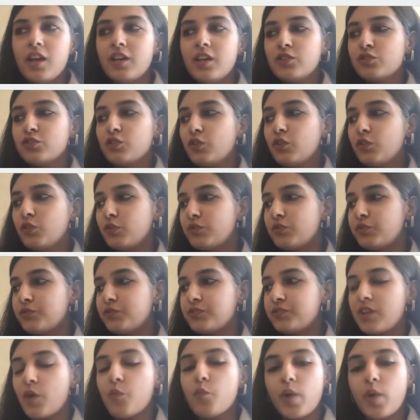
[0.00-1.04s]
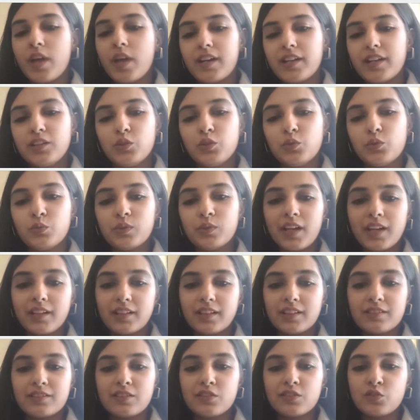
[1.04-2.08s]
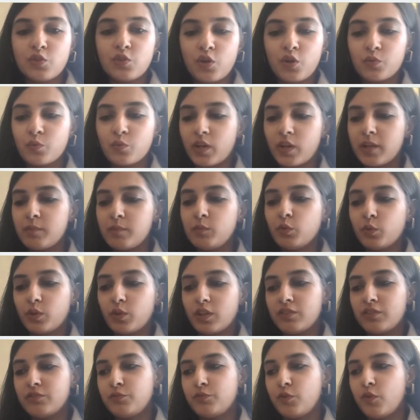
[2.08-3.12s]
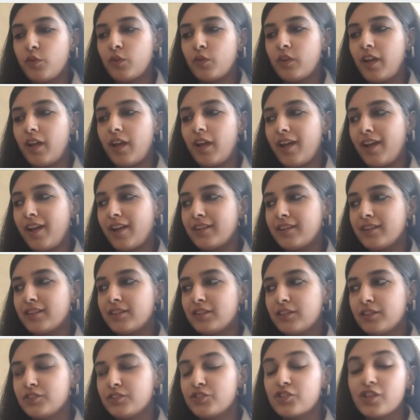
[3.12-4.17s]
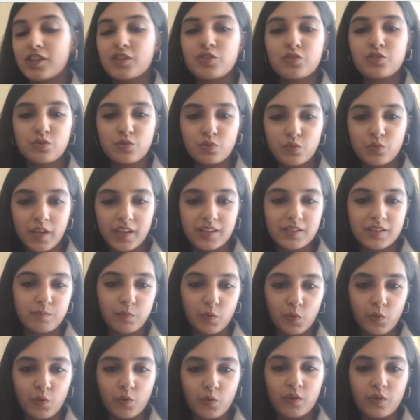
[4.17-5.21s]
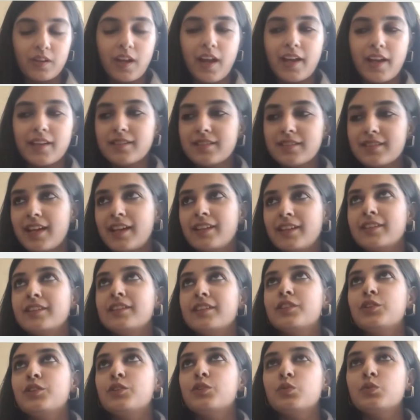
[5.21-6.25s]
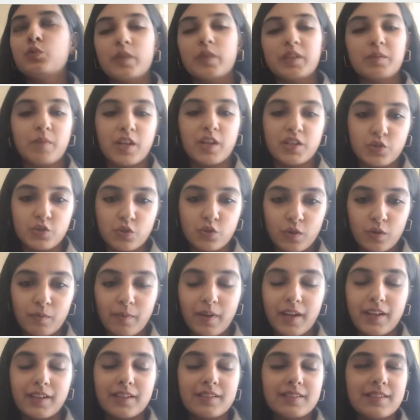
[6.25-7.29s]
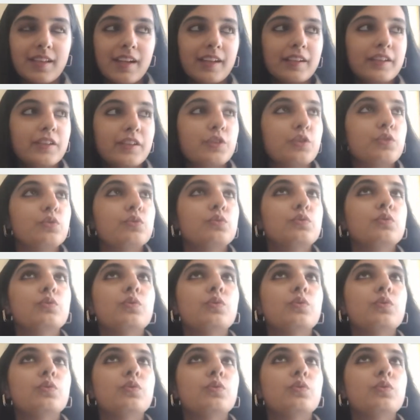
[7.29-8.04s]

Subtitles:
So somewhere I knew that this is not what I'm looking for, and just to explore, I decided to quit my job. I decided to,